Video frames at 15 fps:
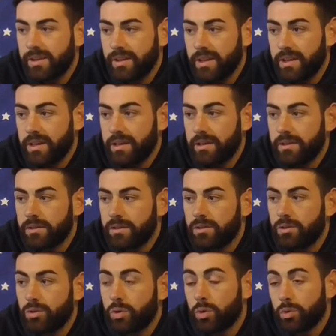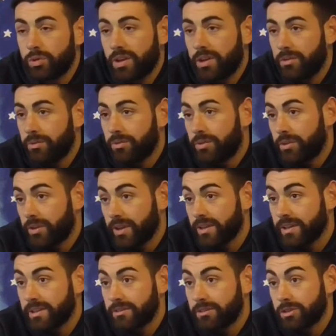to go down to
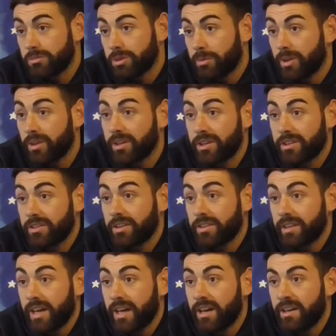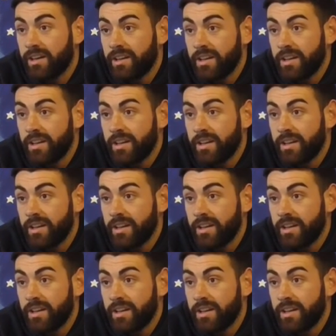England because my brother had done that.